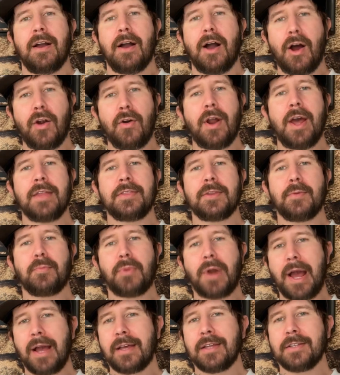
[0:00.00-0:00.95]
Alright, the
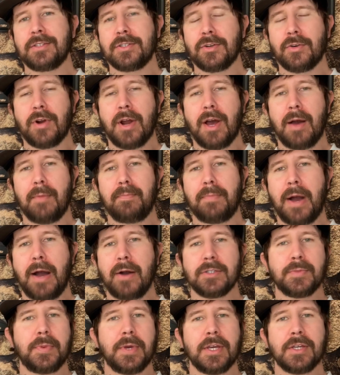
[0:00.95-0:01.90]
brackets are up. I
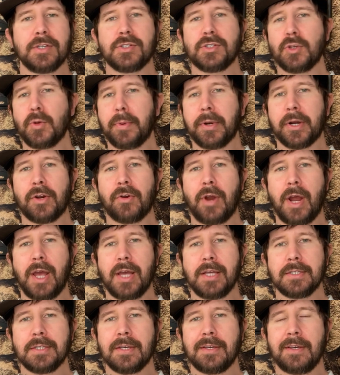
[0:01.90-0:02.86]
was being super
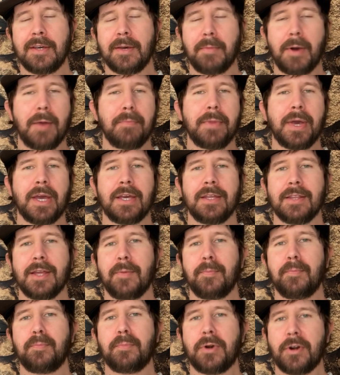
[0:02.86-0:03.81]
crazy about making
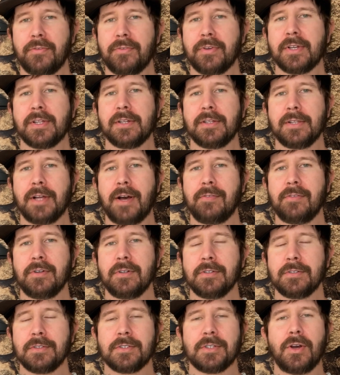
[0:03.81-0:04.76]
them perfectly
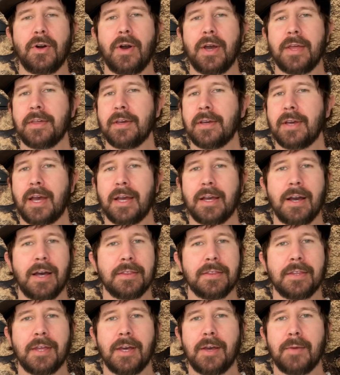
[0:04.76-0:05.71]
level, so I think I
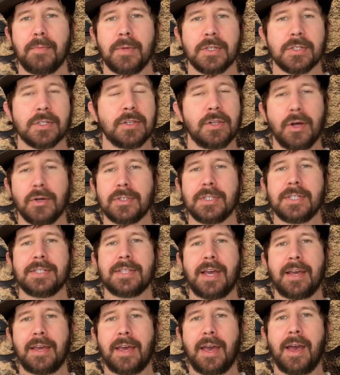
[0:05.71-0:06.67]
got them as close as
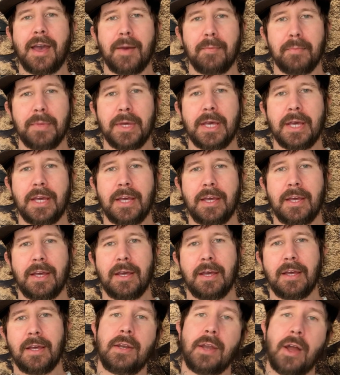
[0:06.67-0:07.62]
they can be.
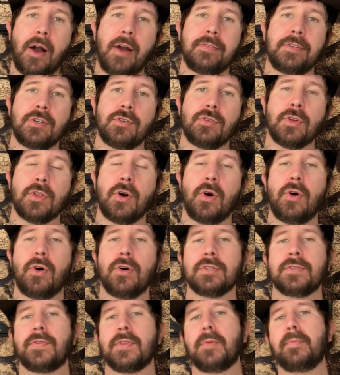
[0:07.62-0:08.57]
Now I have to drill the
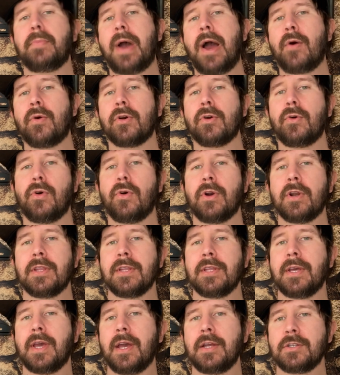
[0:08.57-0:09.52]
holes for the power cord
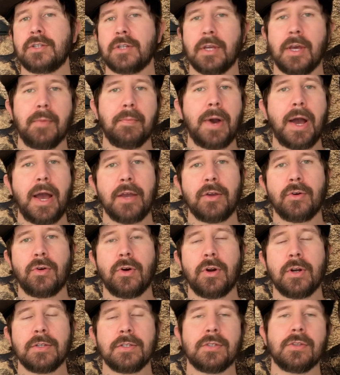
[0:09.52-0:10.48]
and the HDMI
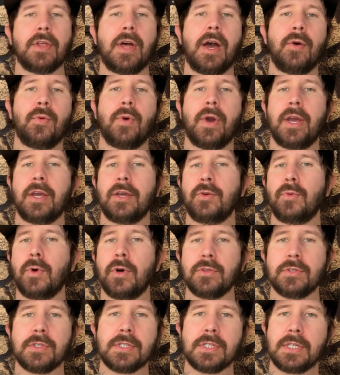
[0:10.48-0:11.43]
cord so that way you
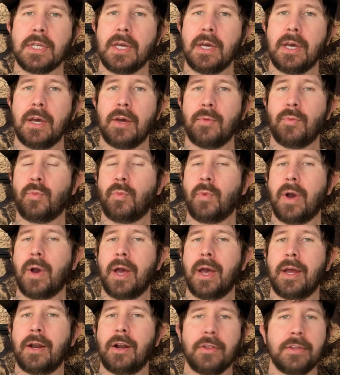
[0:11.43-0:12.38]
won't see it
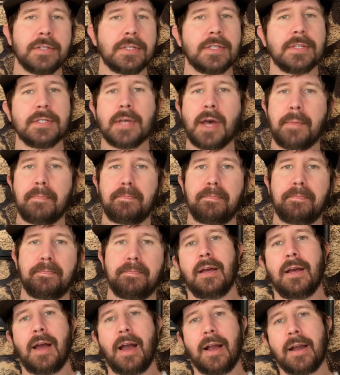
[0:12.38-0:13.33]
when all this is
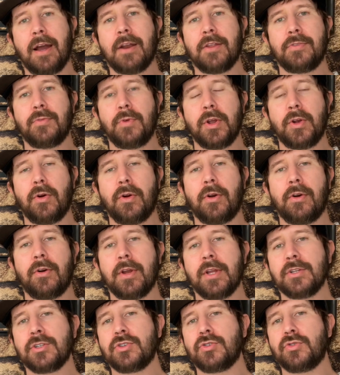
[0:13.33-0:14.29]
up. I got a 3/4
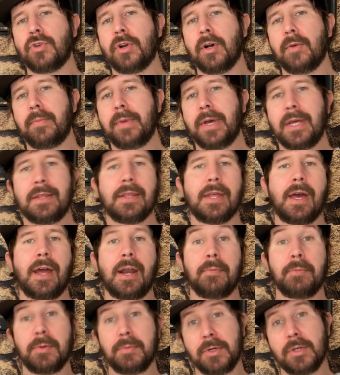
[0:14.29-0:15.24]
inch drill bit
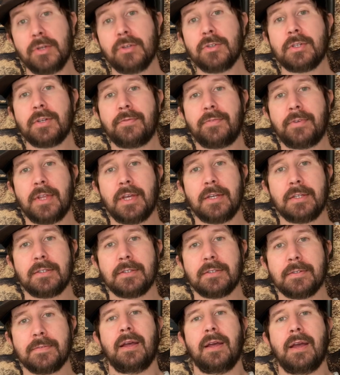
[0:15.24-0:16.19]
that I'm going to be using for
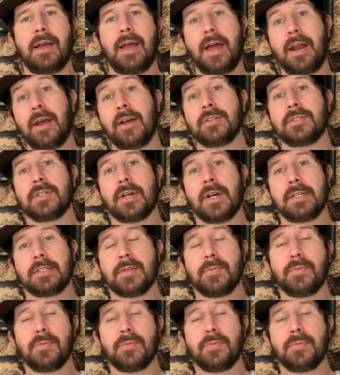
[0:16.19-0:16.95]
this. And I also got